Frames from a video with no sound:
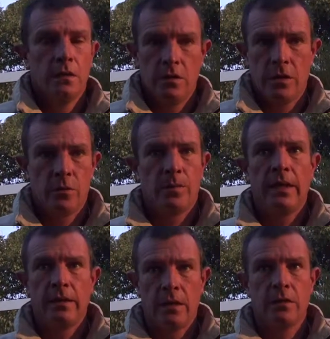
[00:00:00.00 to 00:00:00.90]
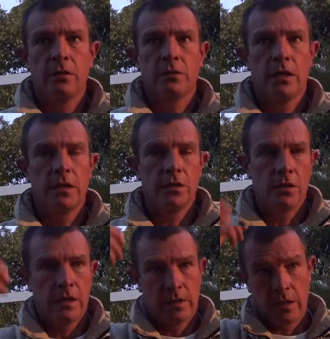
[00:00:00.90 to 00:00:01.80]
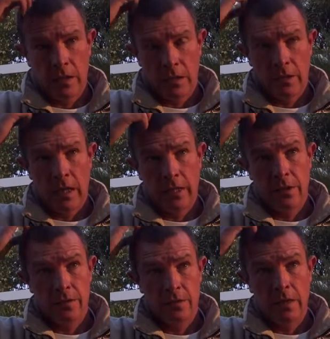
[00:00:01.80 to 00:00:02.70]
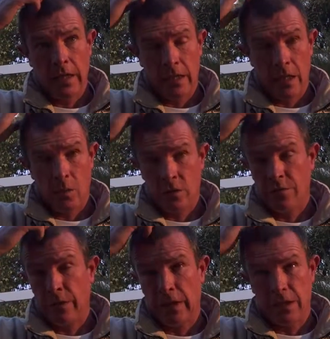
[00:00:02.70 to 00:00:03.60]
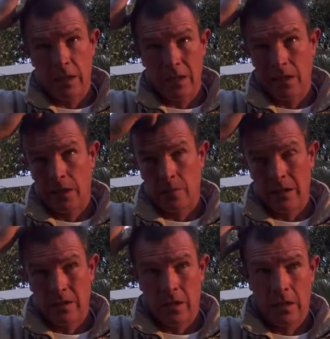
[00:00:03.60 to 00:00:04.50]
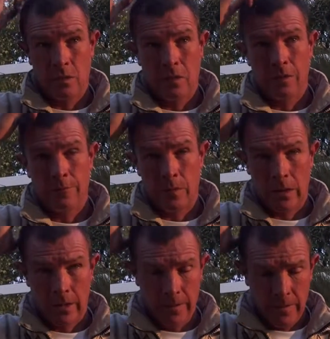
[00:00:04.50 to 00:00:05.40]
You don't pay, they will treat you. And then the other day I was very sick lying in my truck, and one of my,